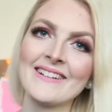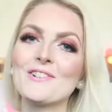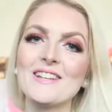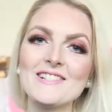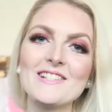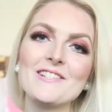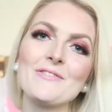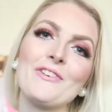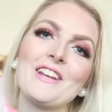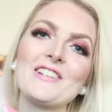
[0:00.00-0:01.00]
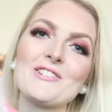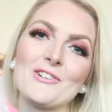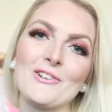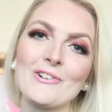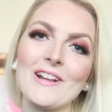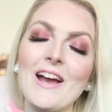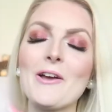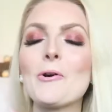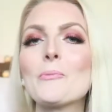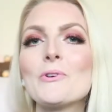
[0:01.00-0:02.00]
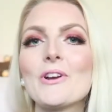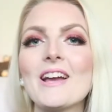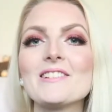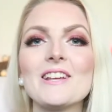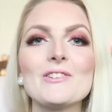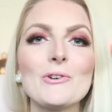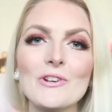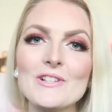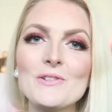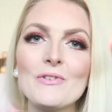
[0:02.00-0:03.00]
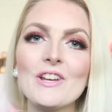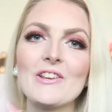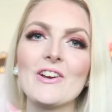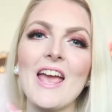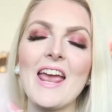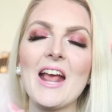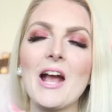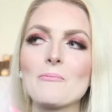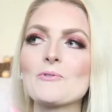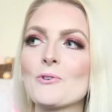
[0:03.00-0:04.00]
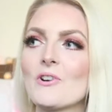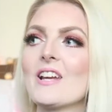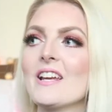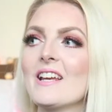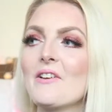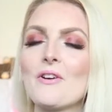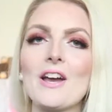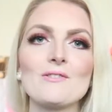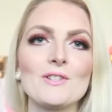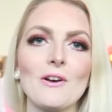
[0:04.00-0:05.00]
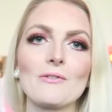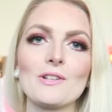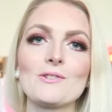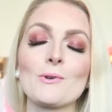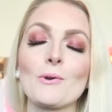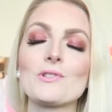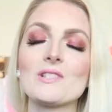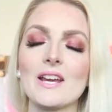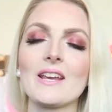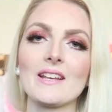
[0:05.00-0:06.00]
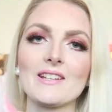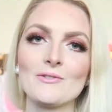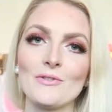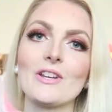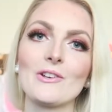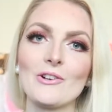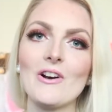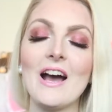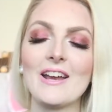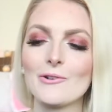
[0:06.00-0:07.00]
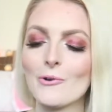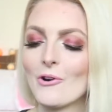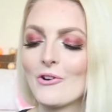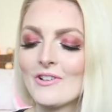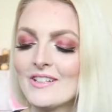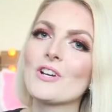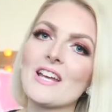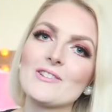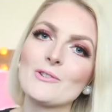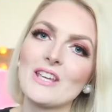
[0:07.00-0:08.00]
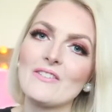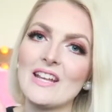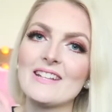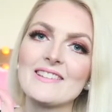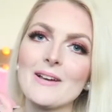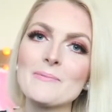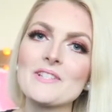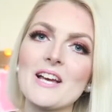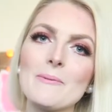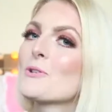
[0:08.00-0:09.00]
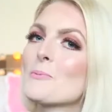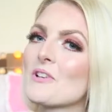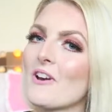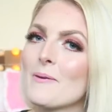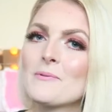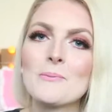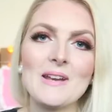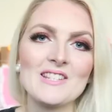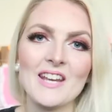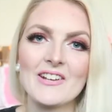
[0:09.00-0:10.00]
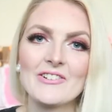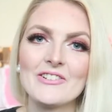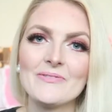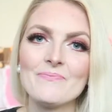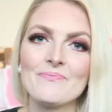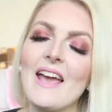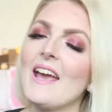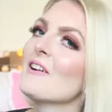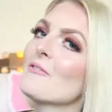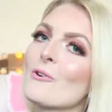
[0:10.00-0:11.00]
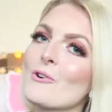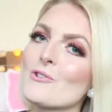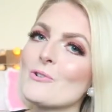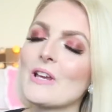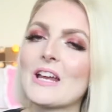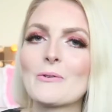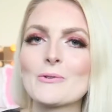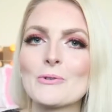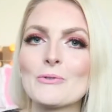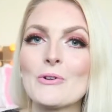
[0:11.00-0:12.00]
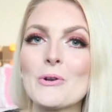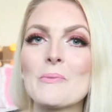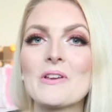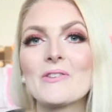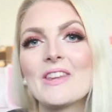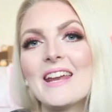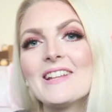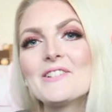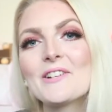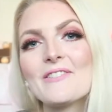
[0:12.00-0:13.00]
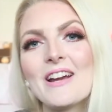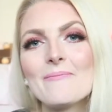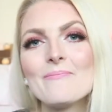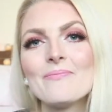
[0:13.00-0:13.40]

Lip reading: So this is the finished look. I hope you guys enjoyed this video, and I'm sorry if I sounded so sick in this video, I know. Don't forget to give it a thumbs up, subscribe to my channel, and of course you can also follow me on Instagram.